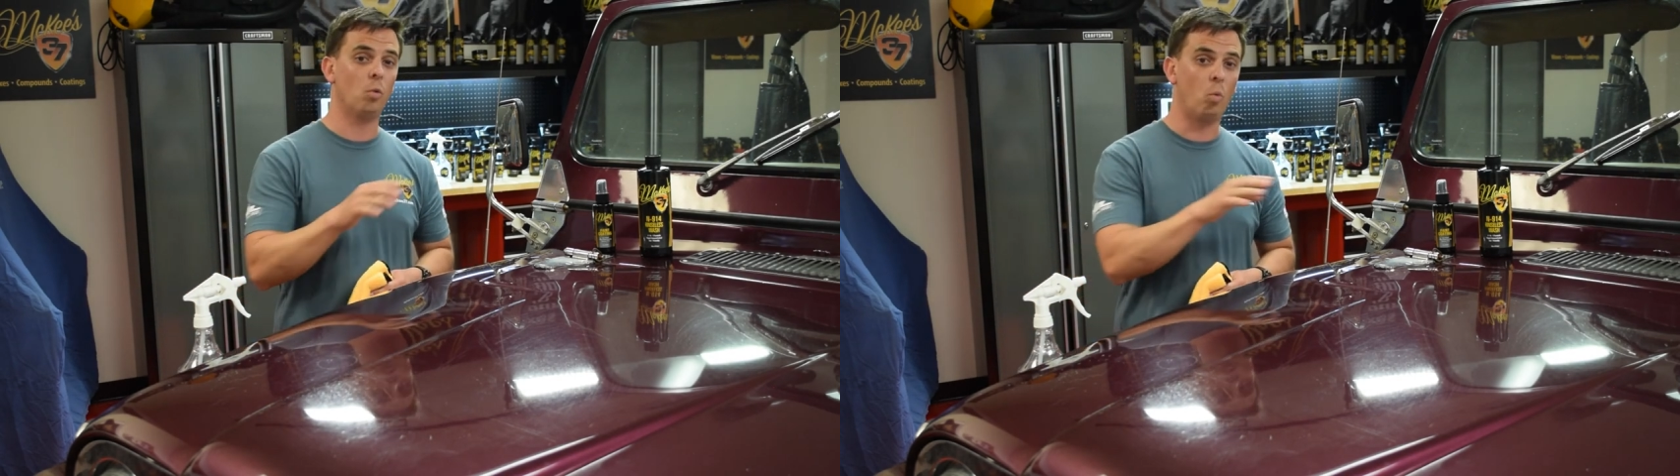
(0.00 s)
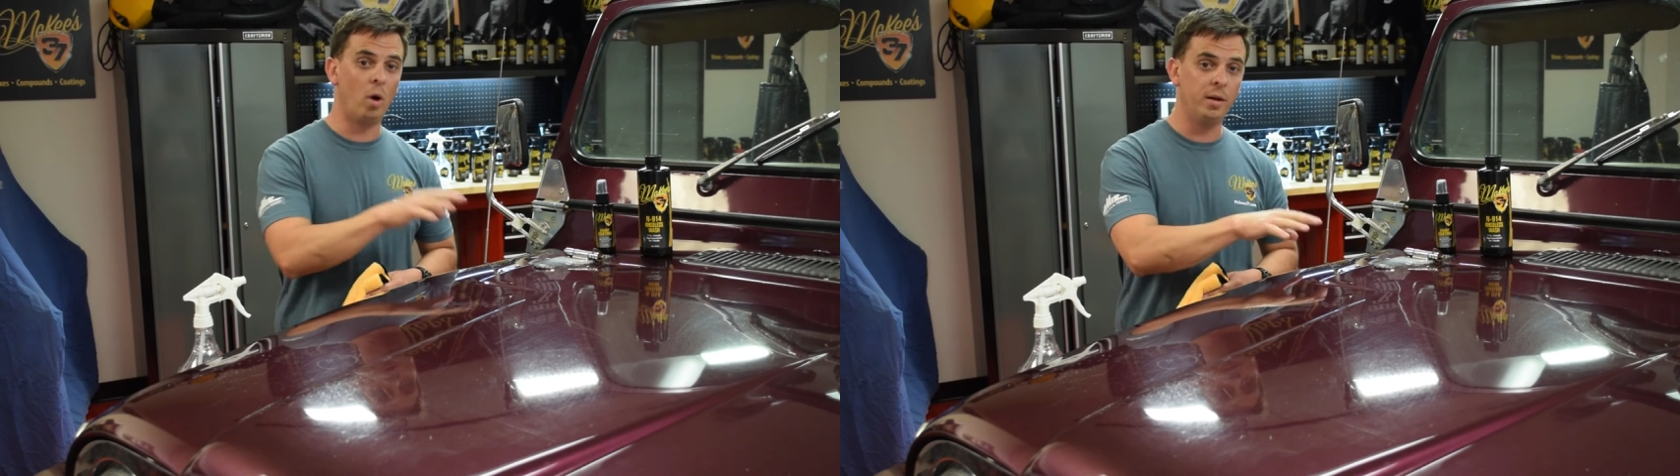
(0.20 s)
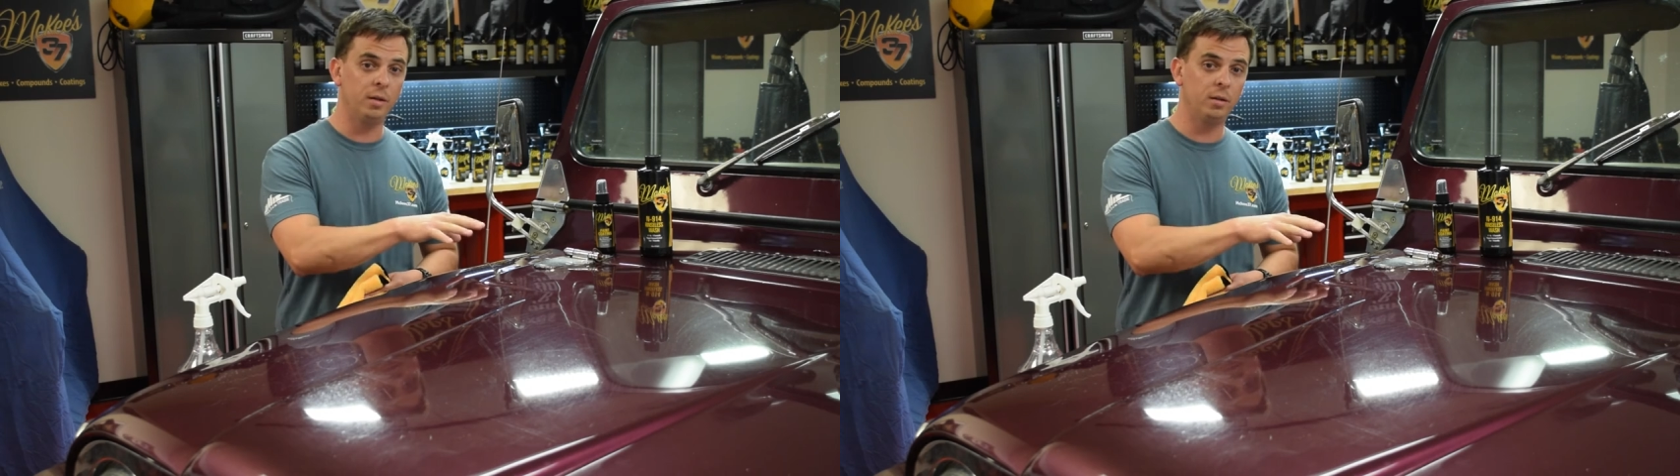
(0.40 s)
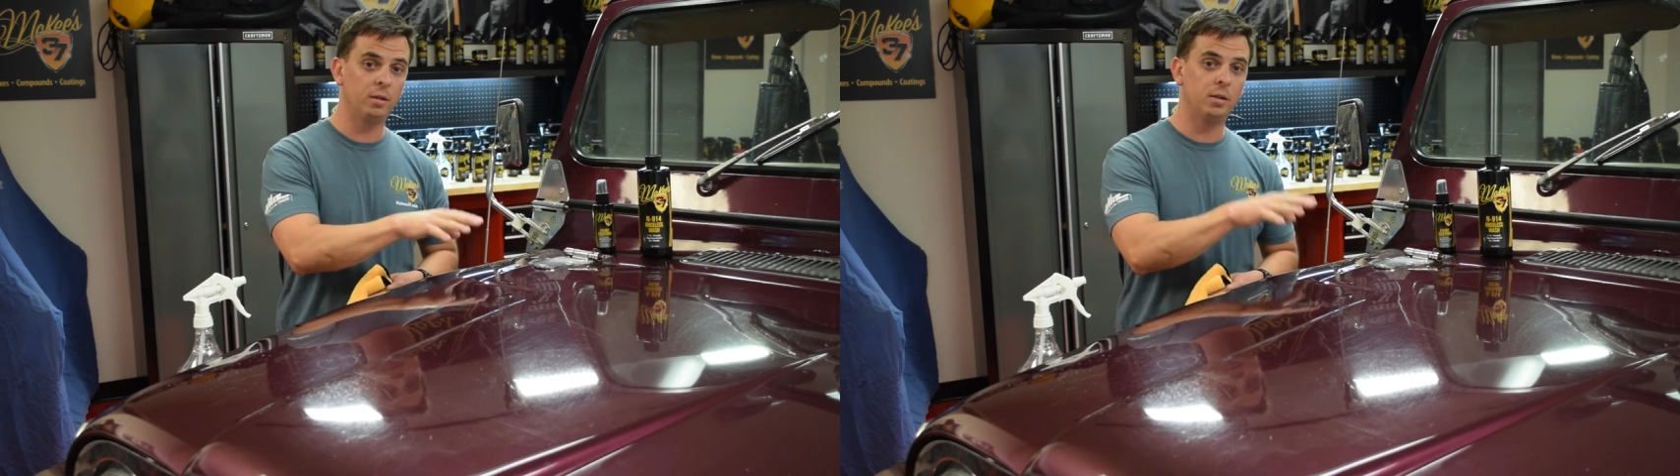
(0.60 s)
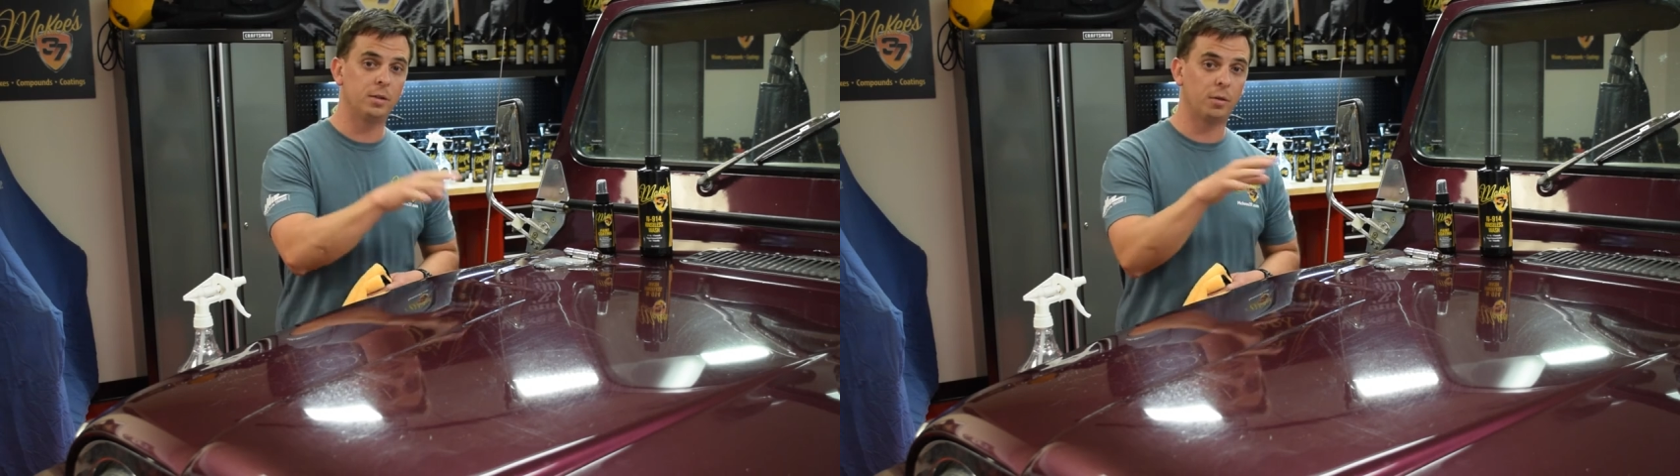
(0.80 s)
1
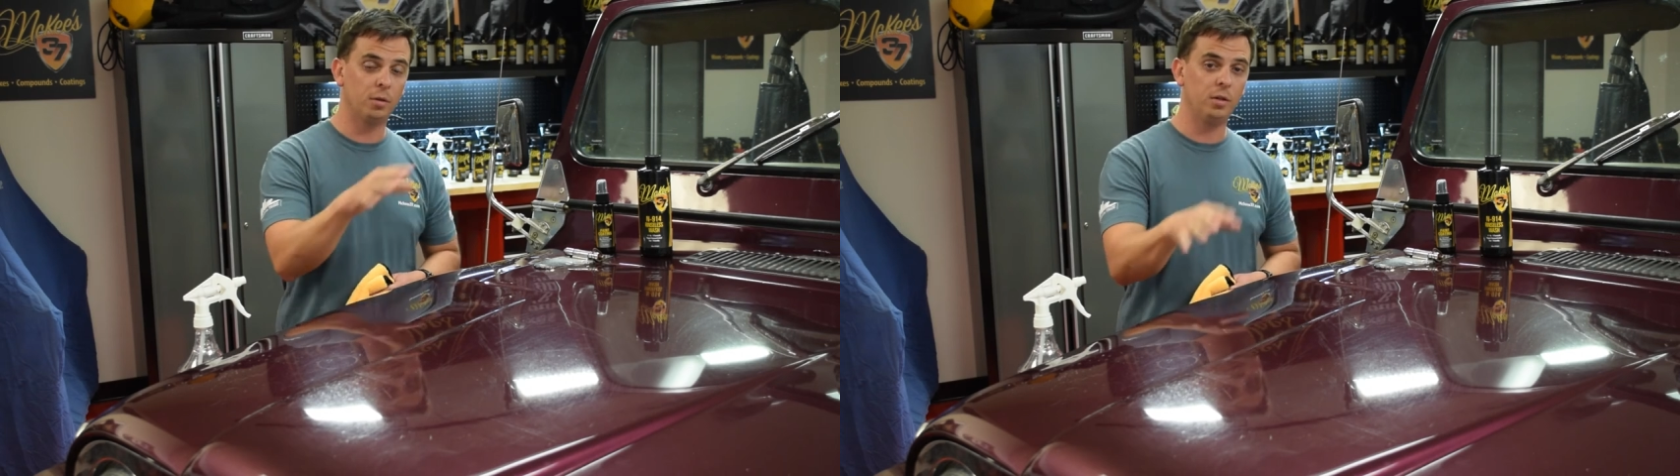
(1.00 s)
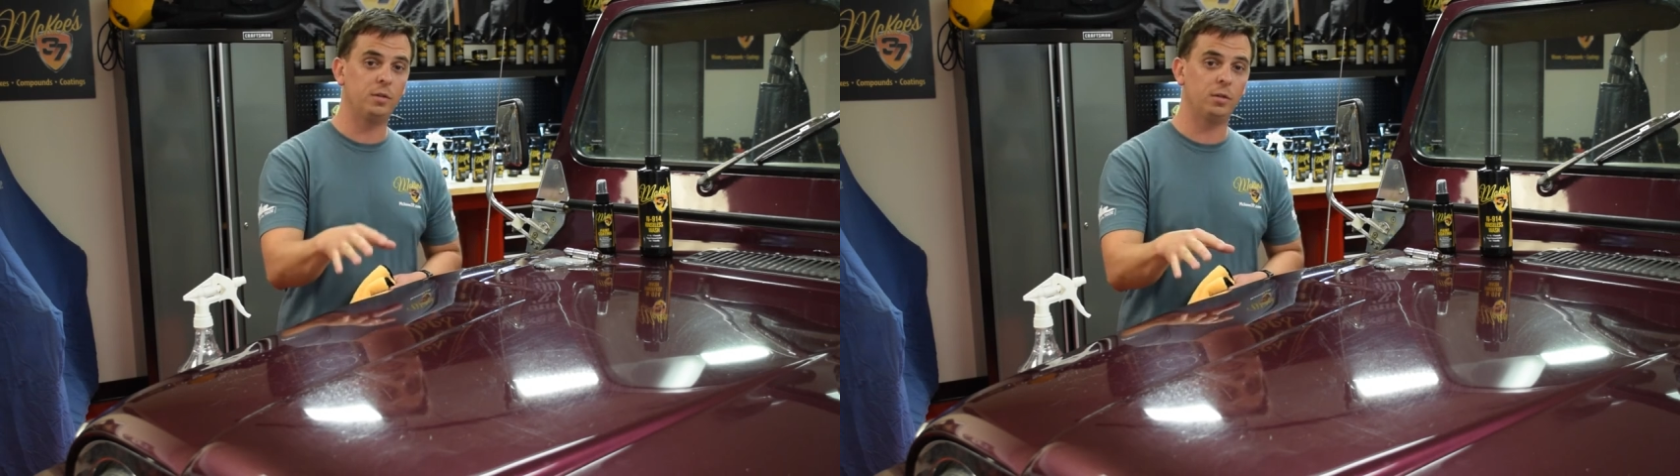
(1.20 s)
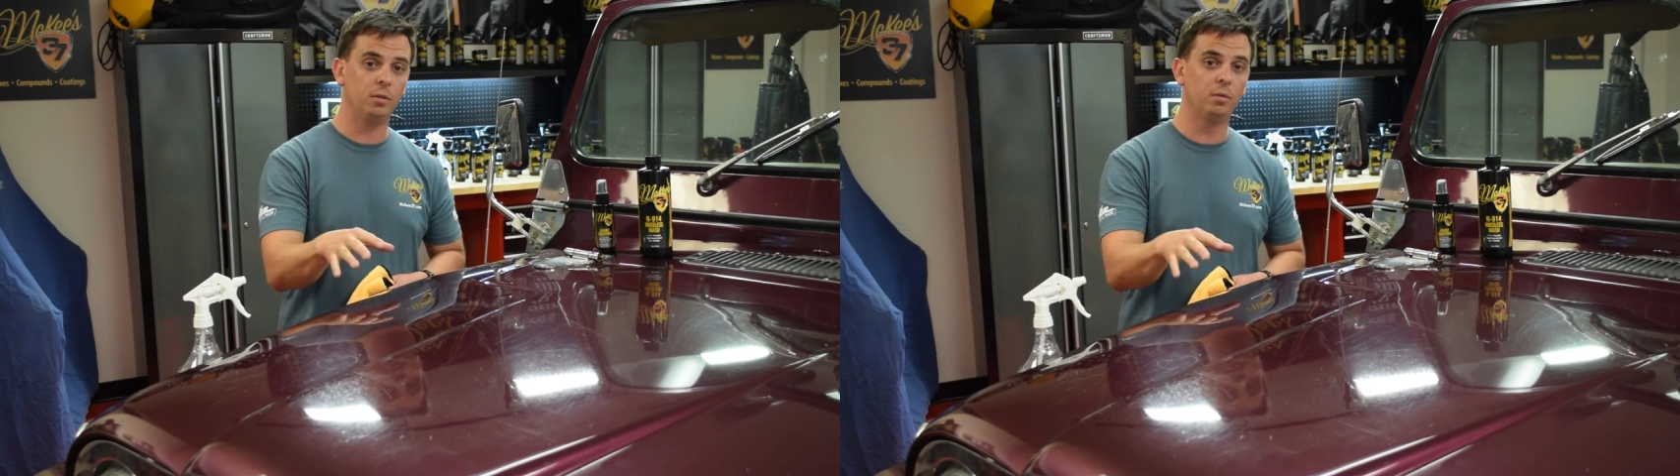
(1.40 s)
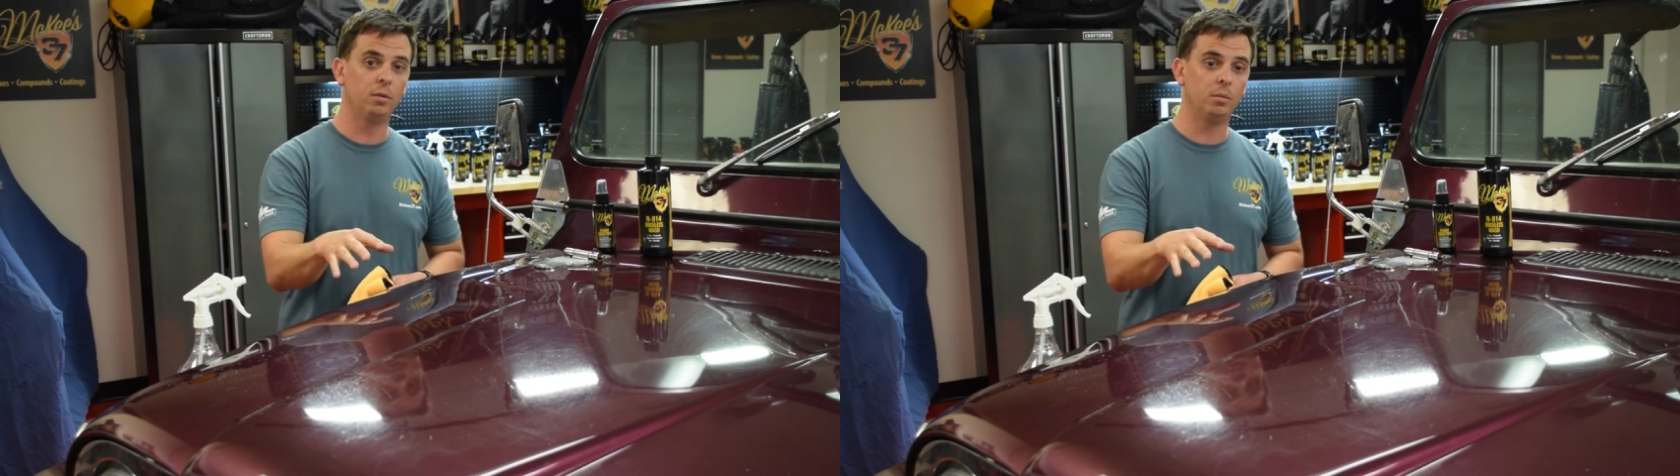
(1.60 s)
to 32,